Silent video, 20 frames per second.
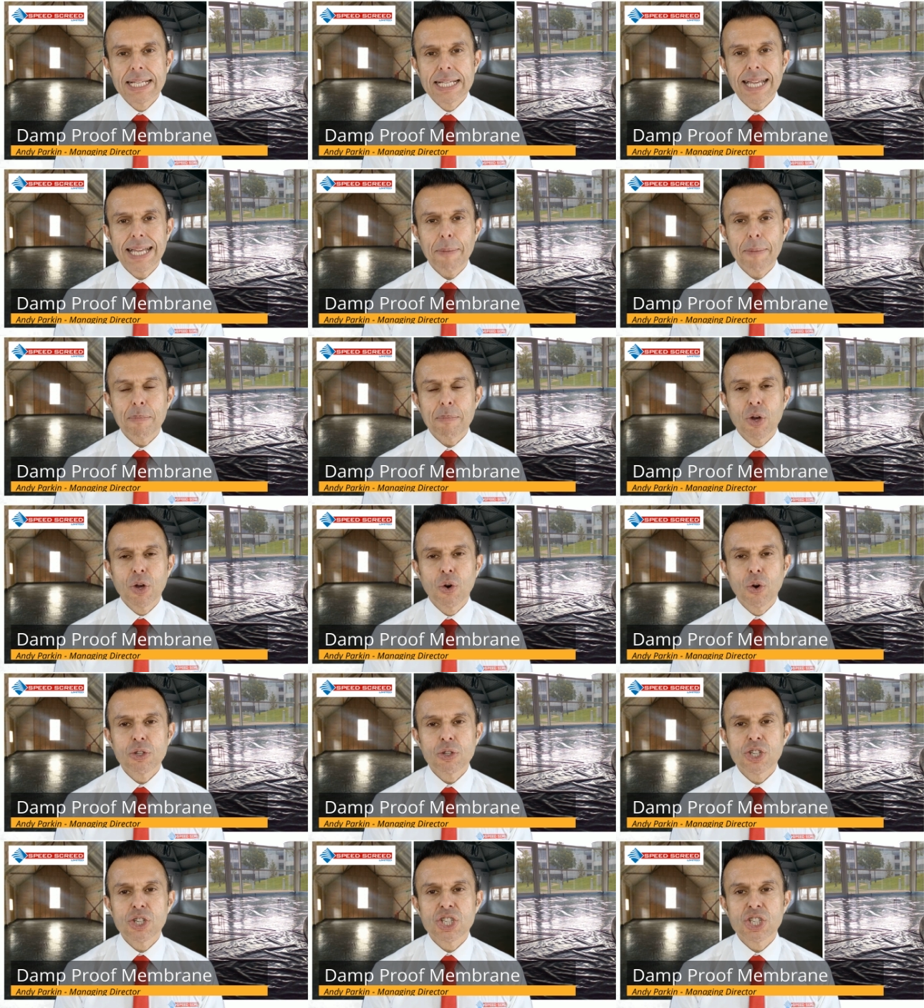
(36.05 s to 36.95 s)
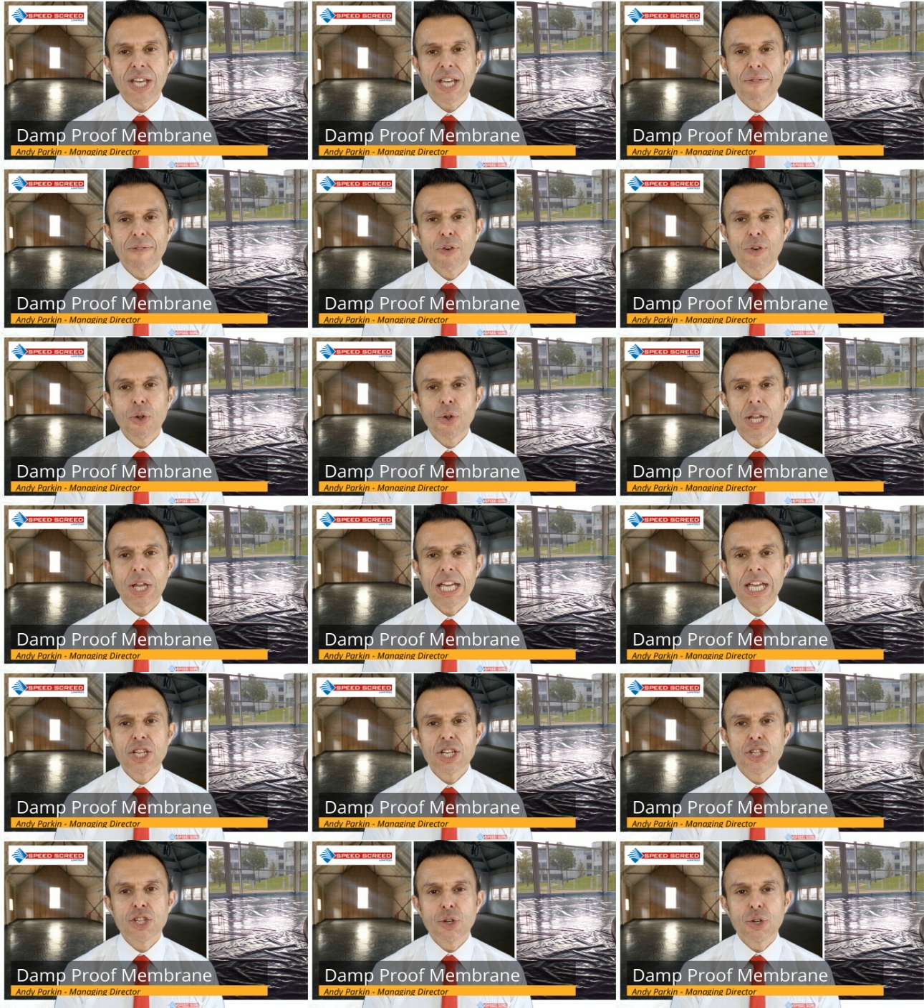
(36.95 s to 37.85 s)
Damp causes several
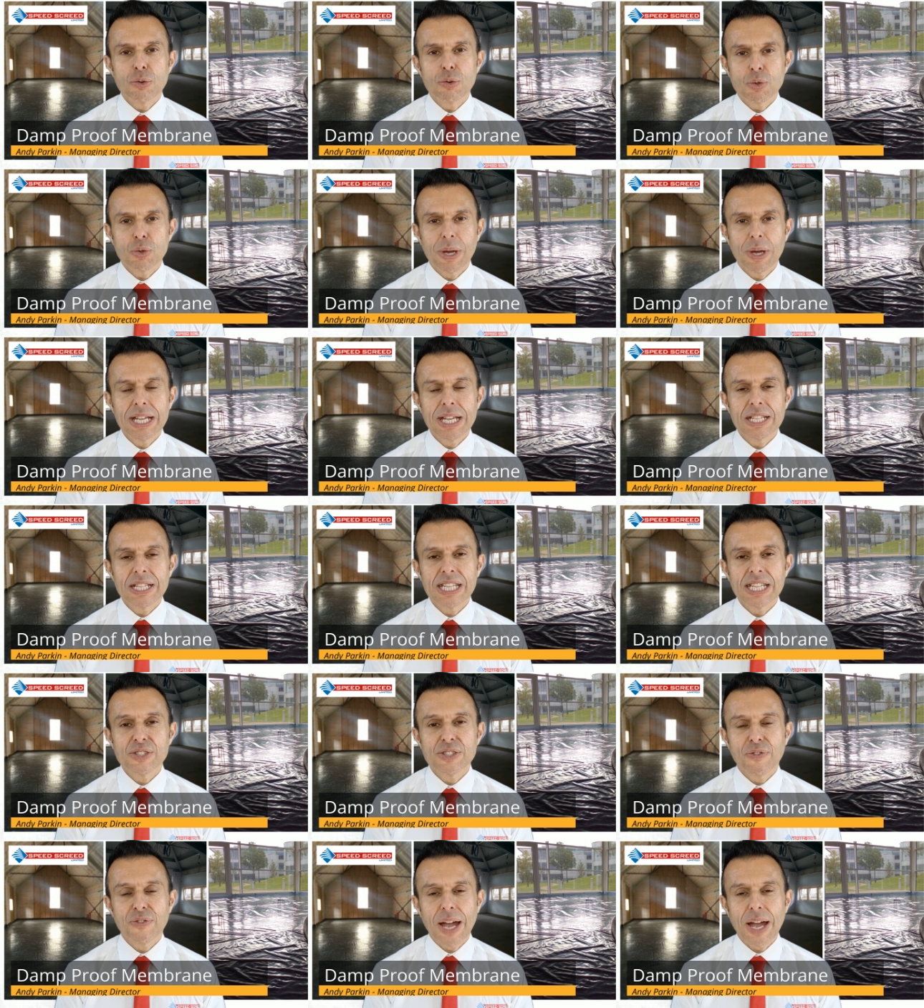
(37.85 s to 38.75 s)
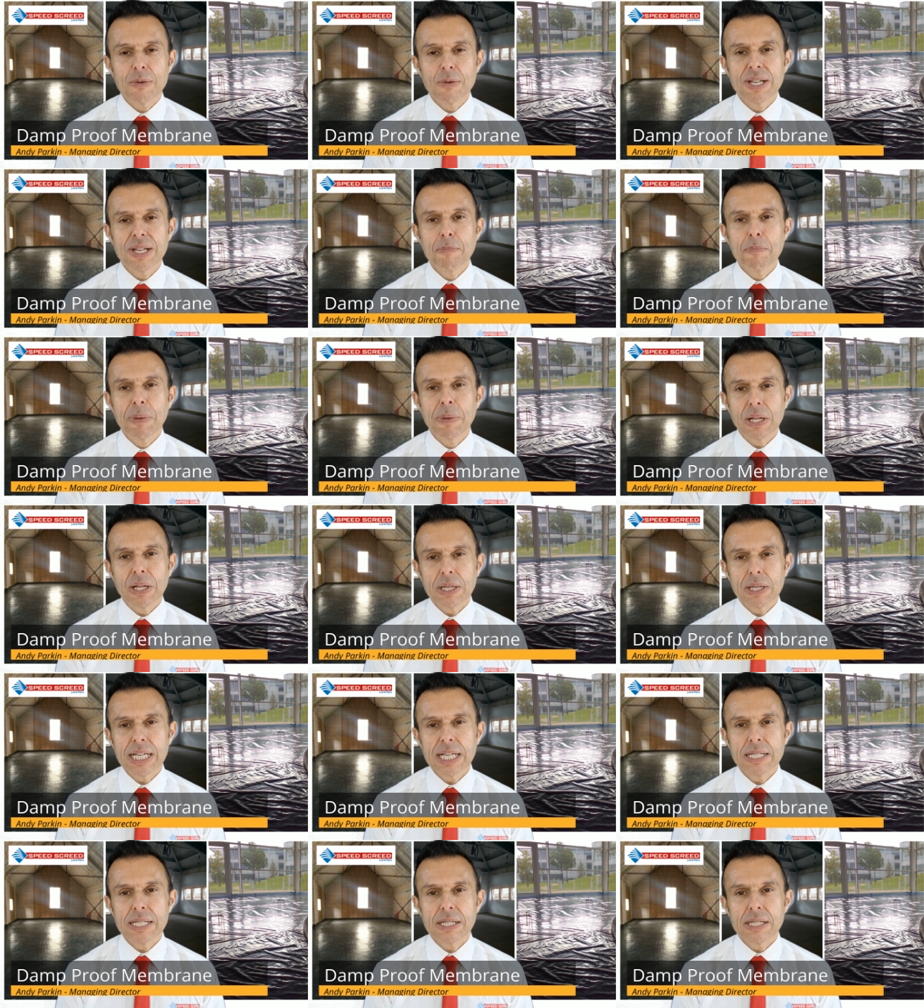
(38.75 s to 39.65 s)
issues when it is found in
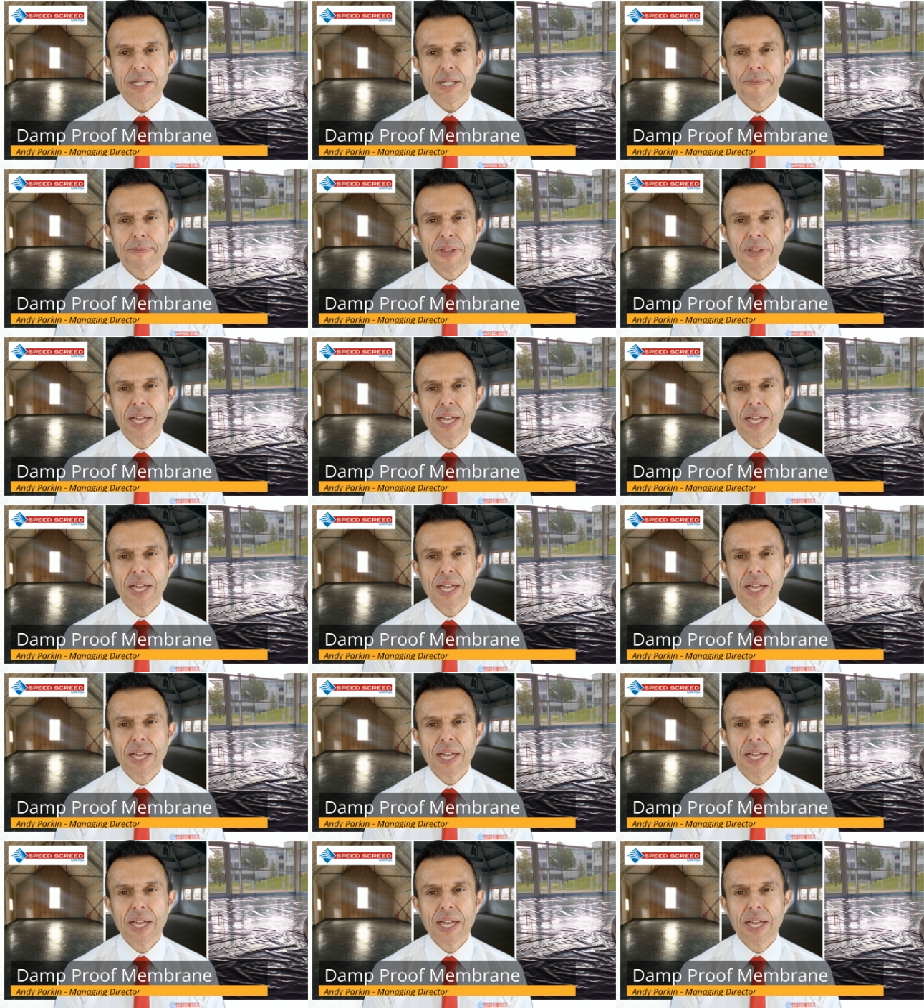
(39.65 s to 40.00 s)
buildings.